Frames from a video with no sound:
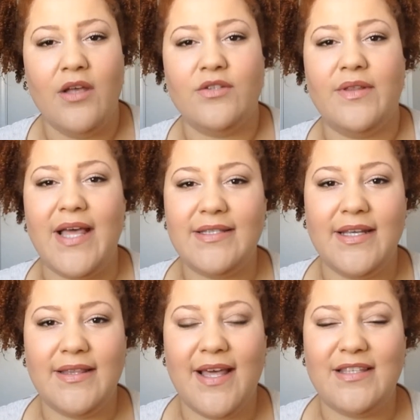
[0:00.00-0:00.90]
So that's
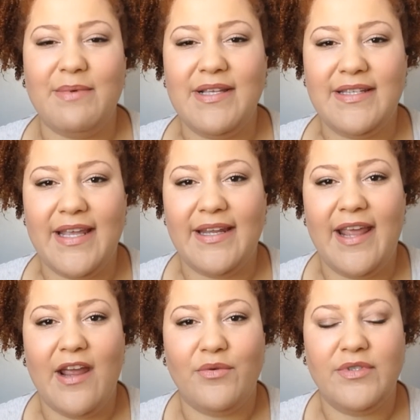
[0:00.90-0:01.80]
it. That's my
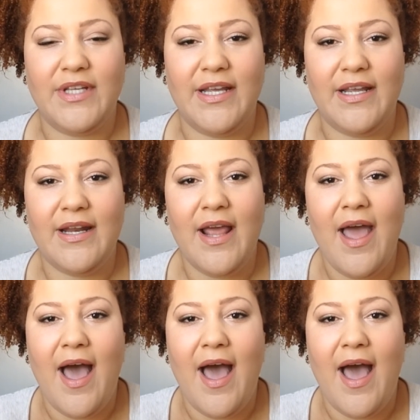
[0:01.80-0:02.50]
skincare routine.